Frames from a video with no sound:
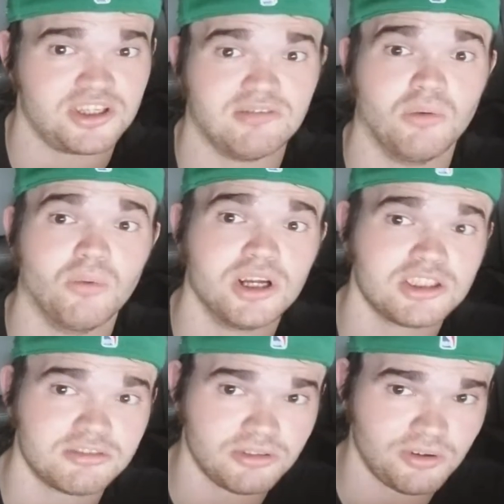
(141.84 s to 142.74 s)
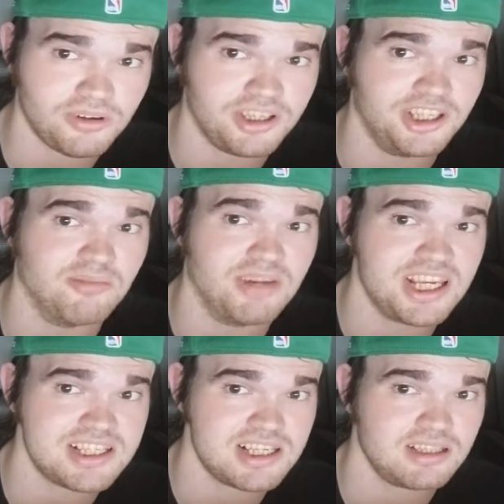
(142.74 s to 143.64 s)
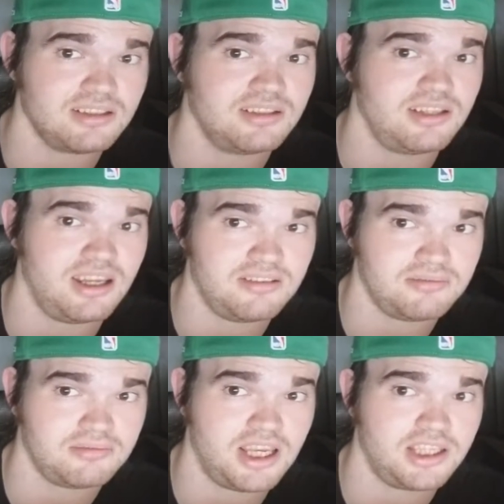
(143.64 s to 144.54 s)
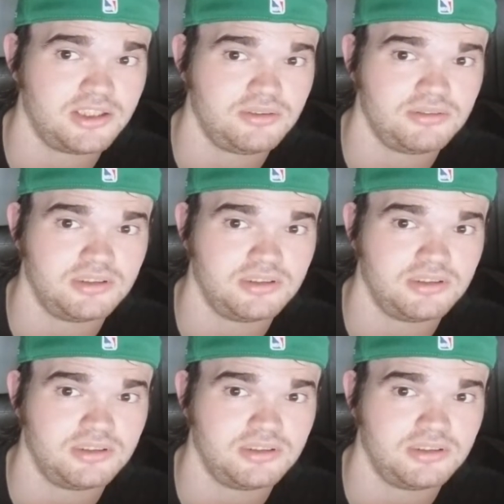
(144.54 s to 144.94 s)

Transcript: have a wonderful and amazing day. Thank you